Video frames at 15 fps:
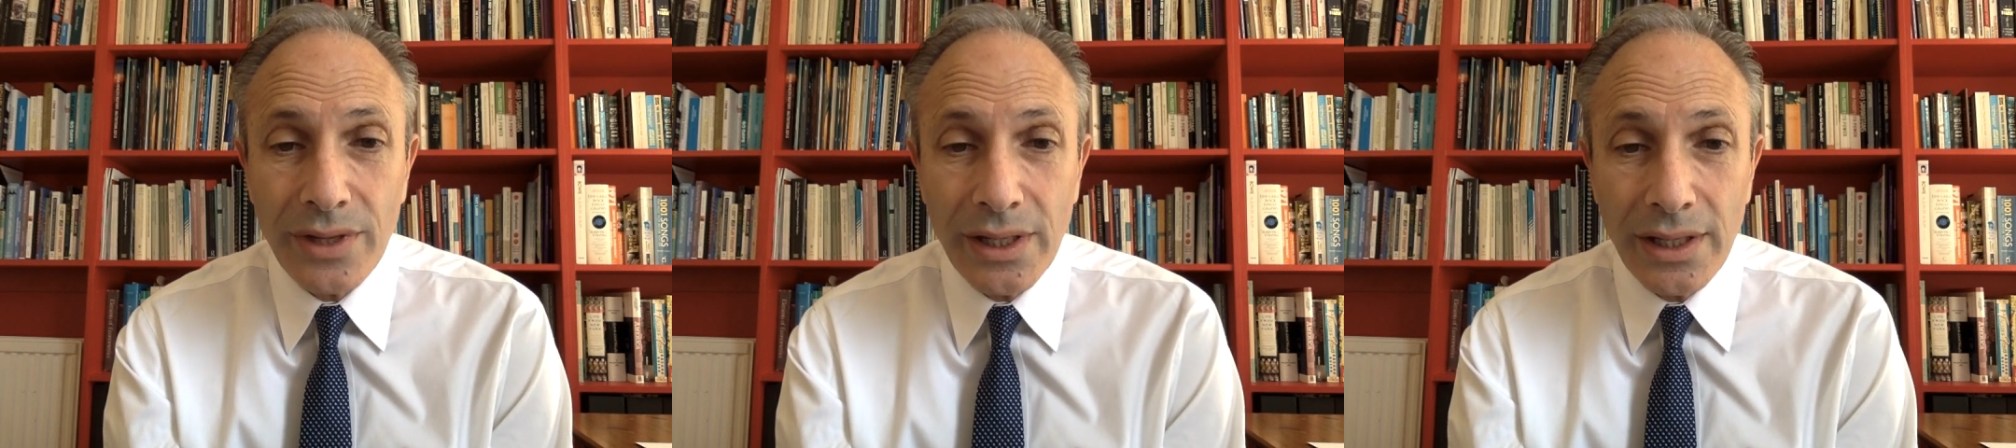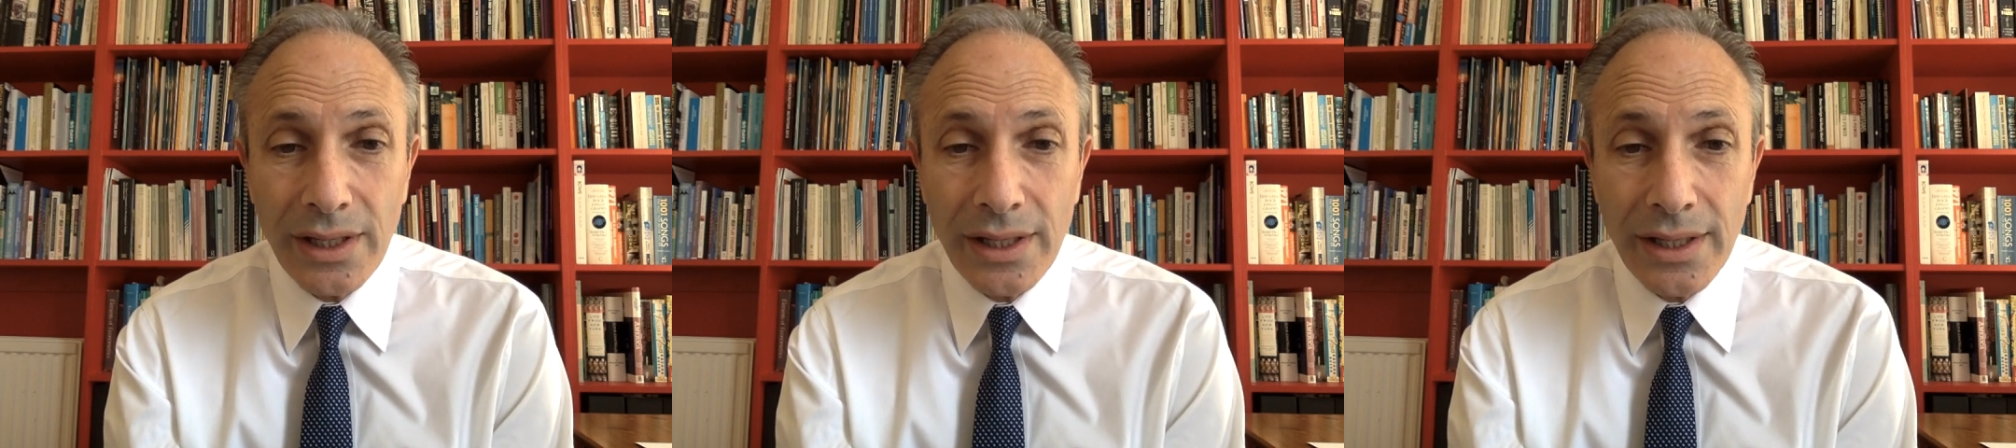
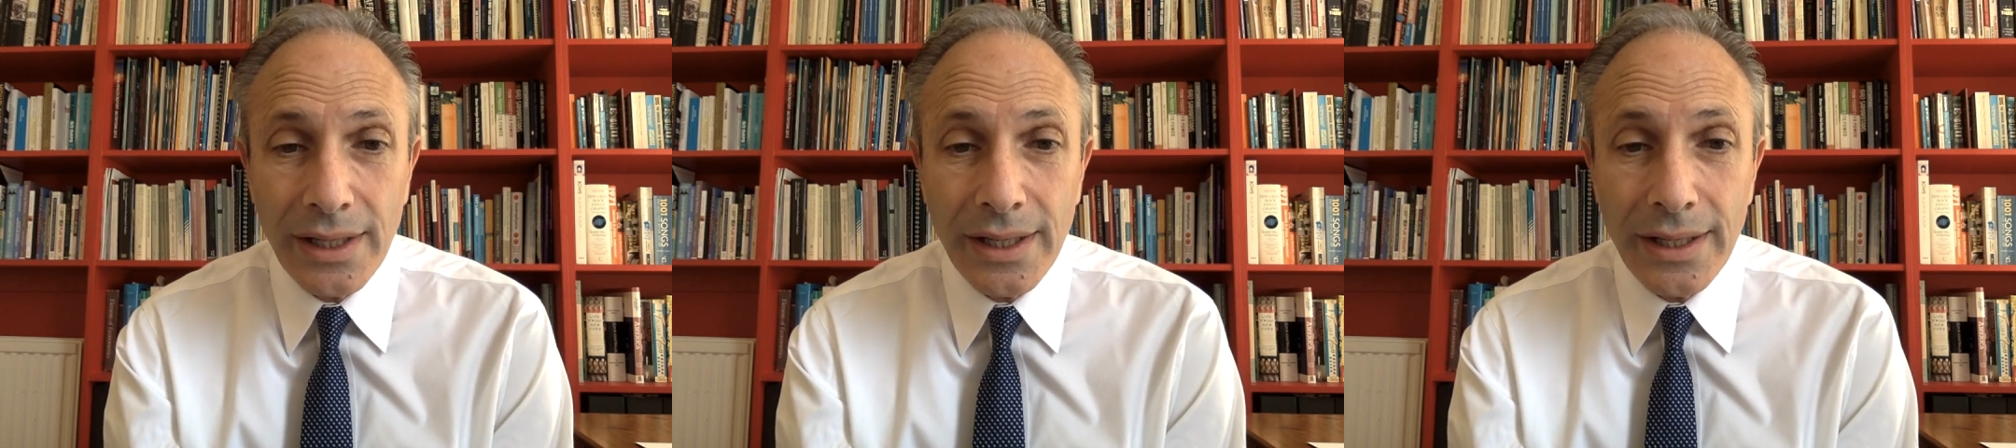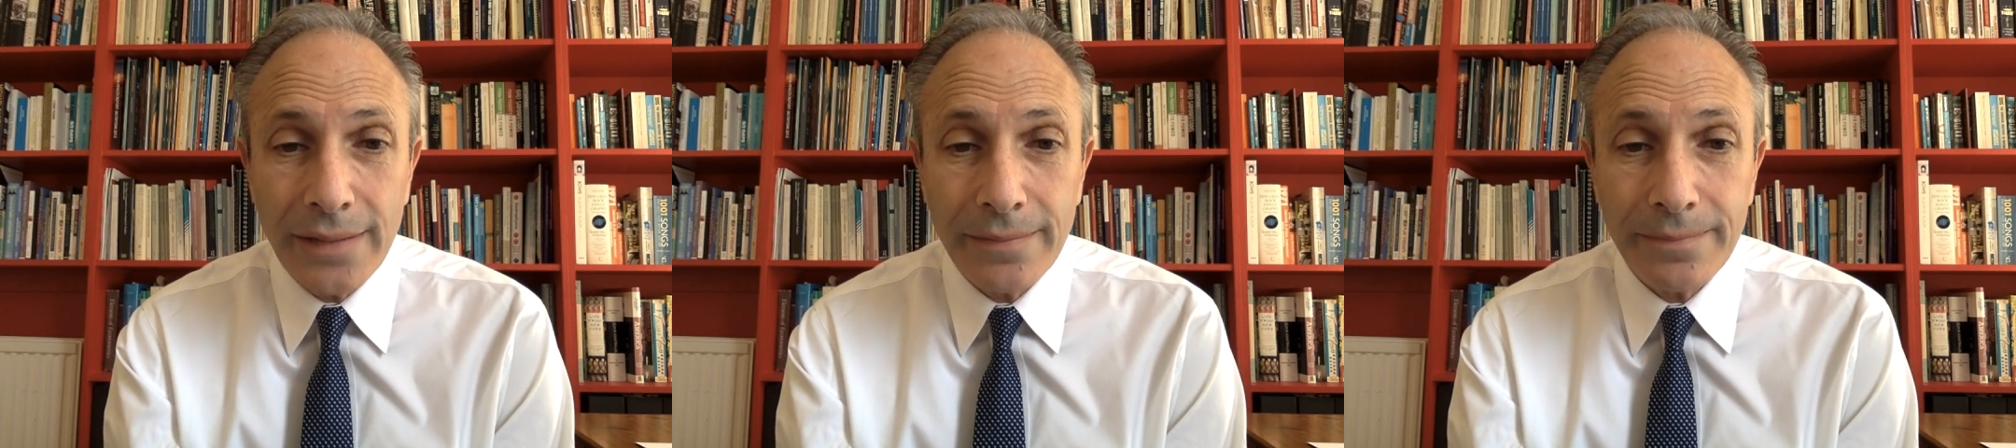the
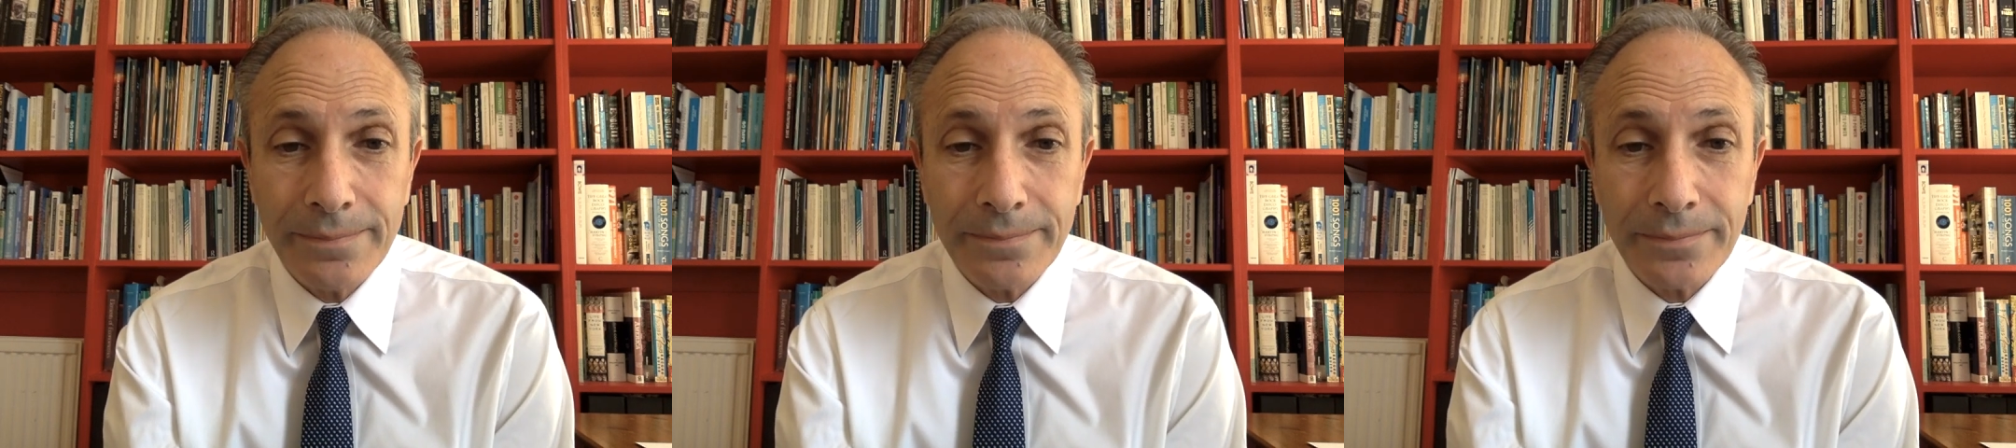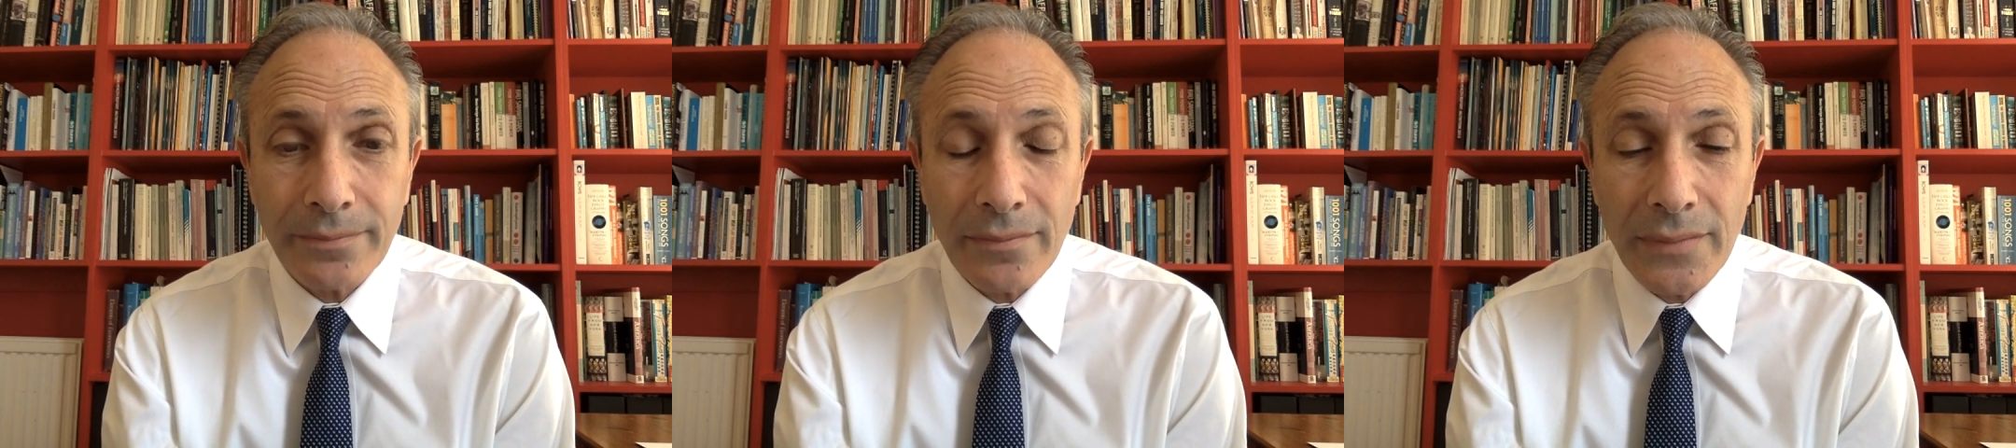
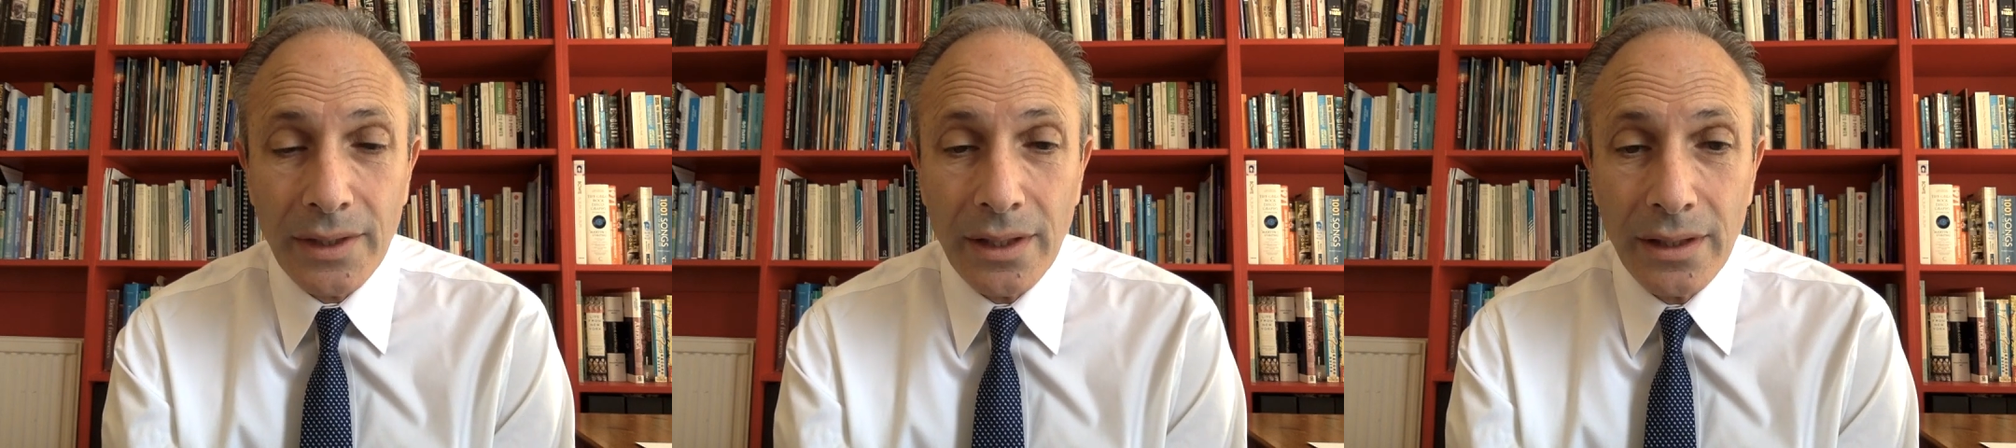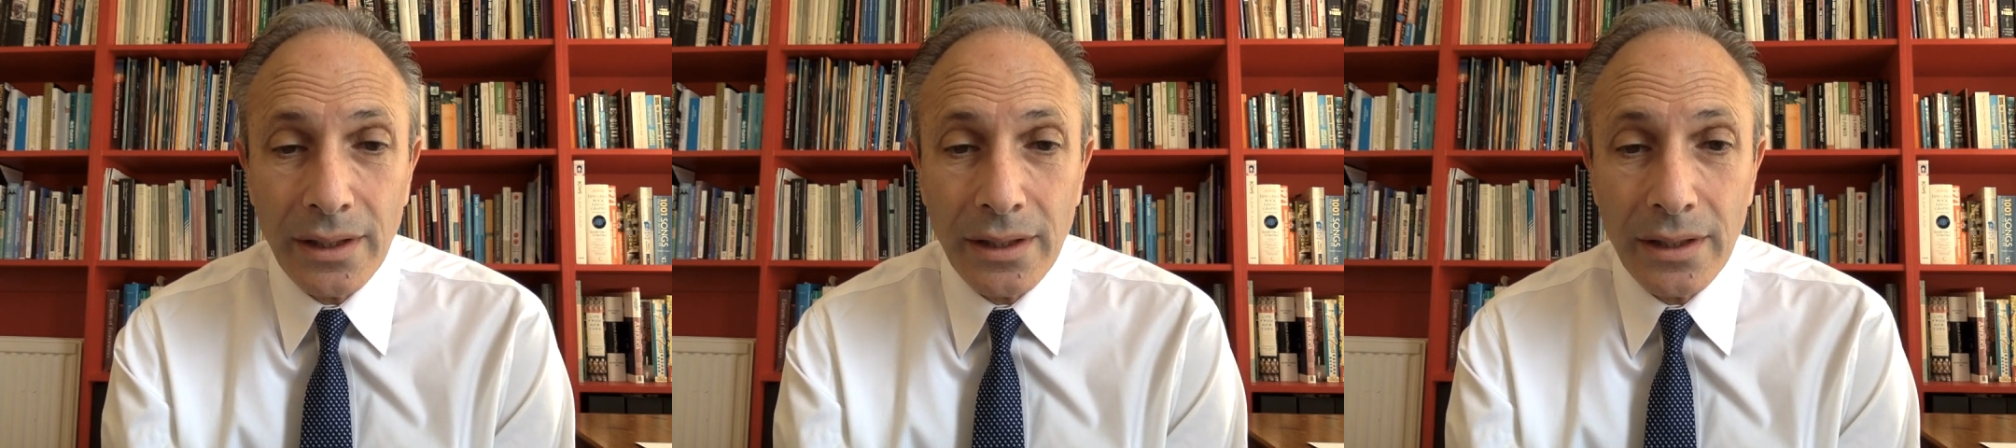
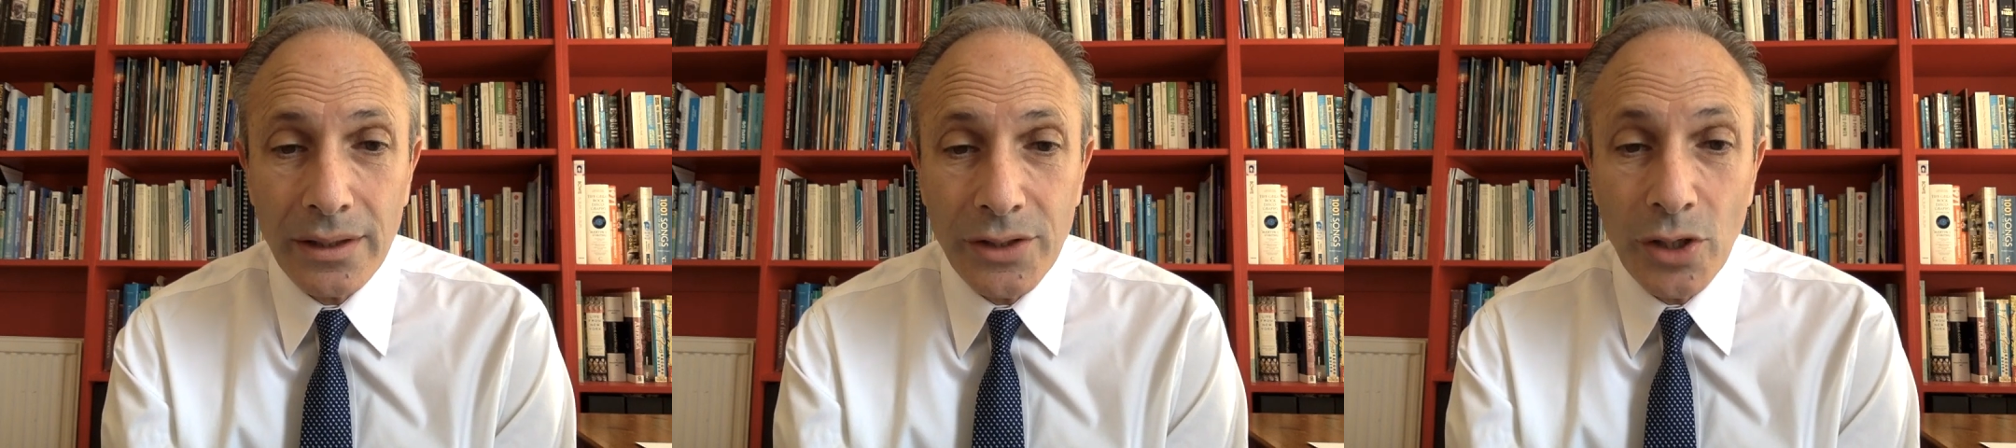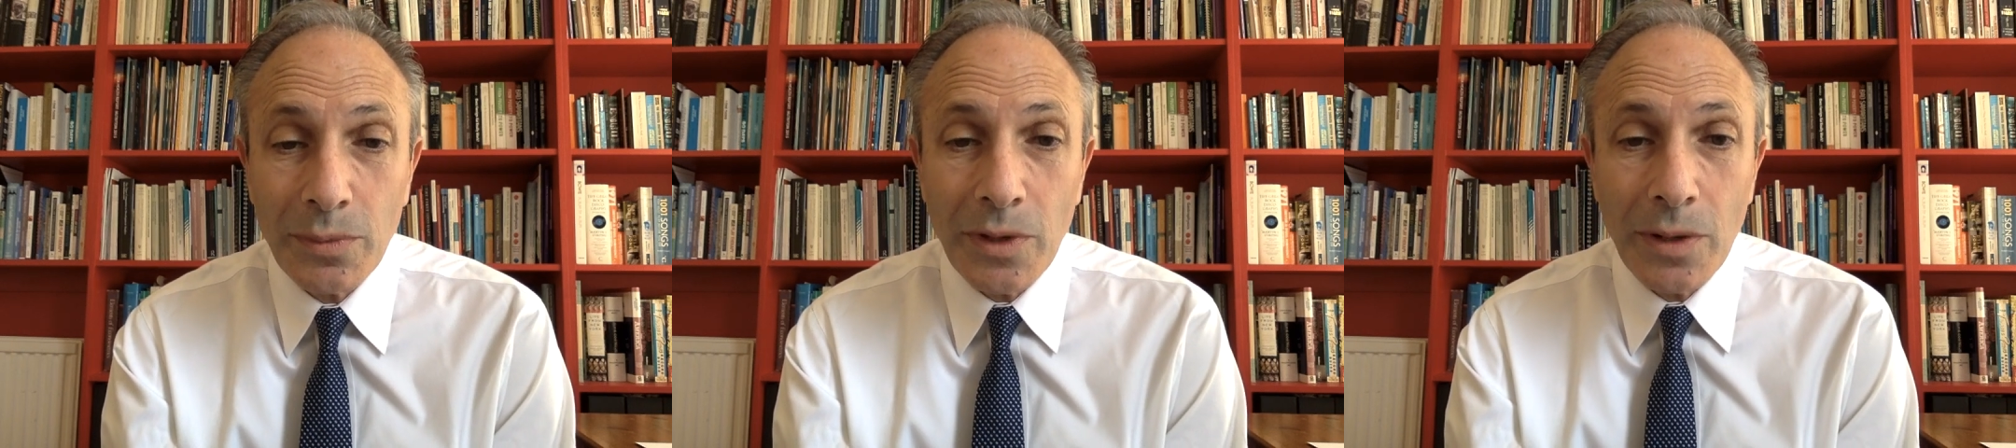
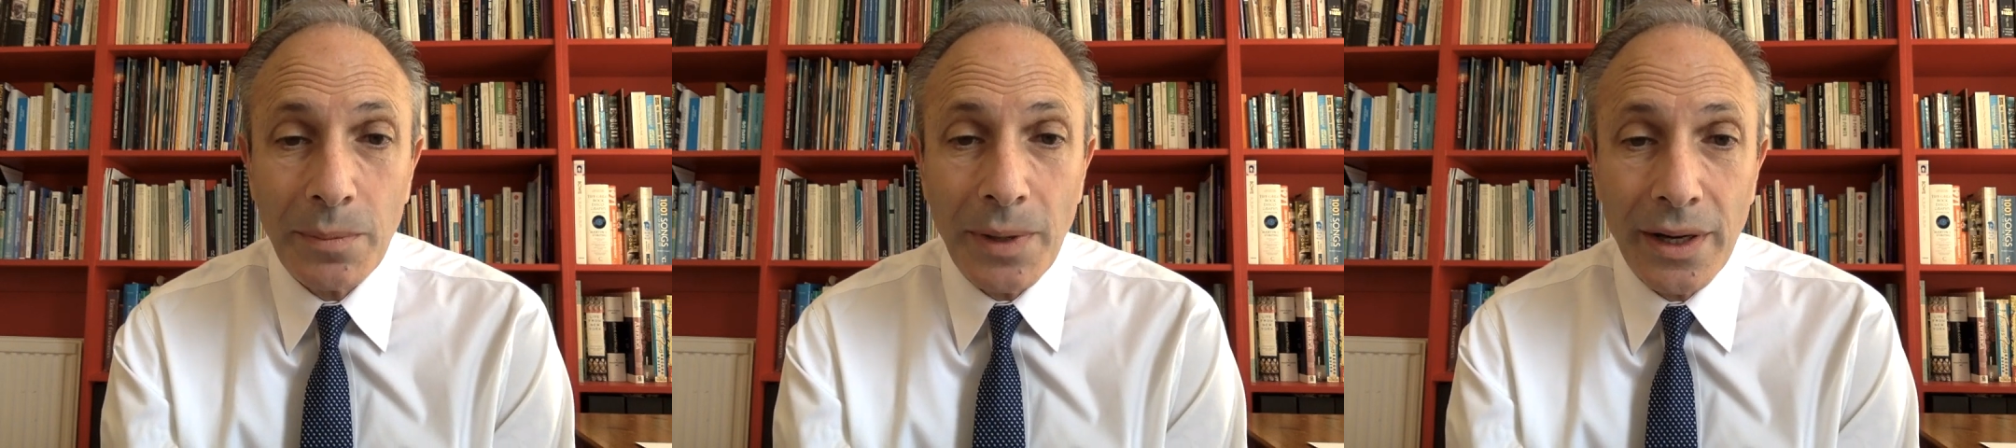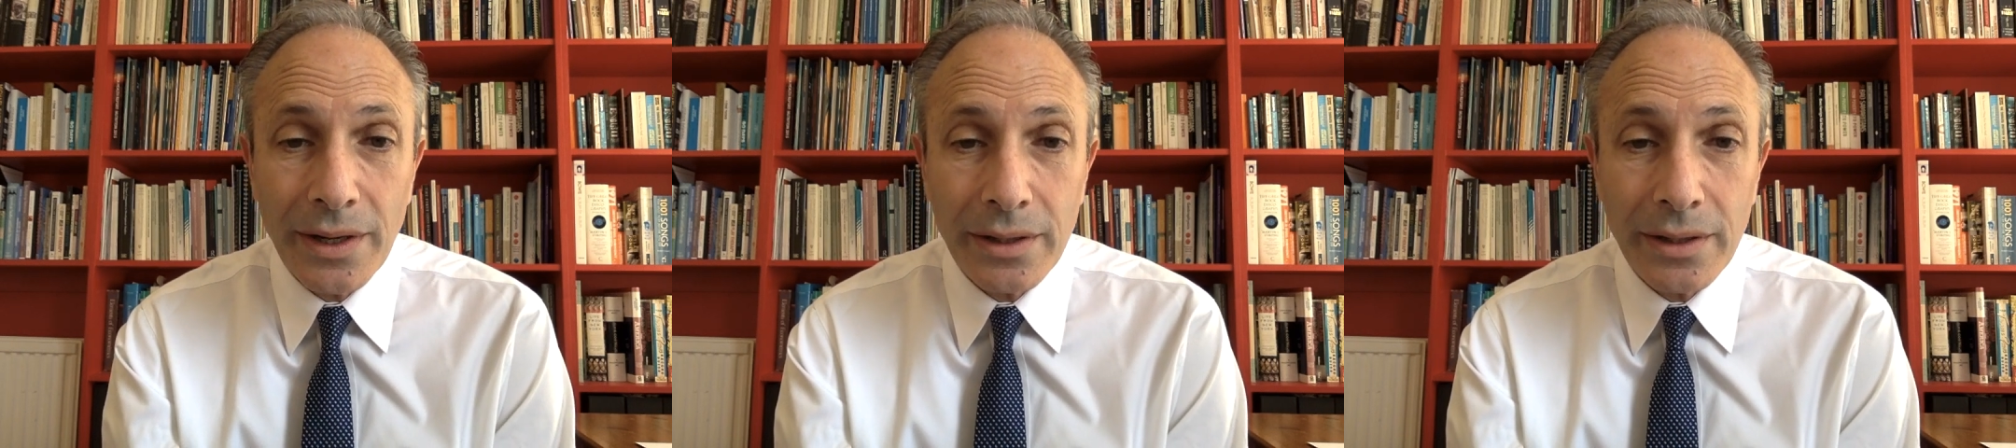Nobel